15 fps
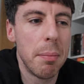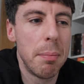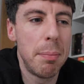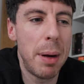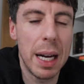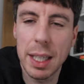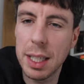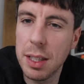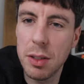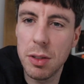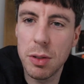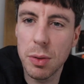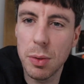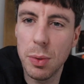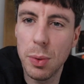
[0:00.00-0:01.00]

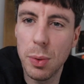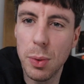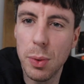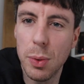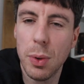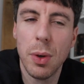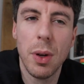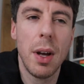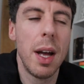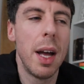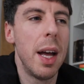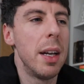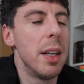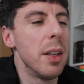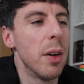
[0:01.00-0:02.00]
baggage or
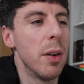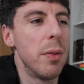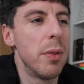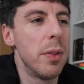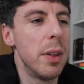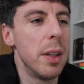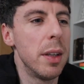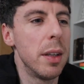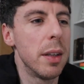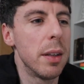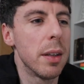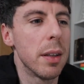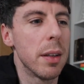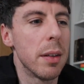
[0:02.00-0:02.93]
any of the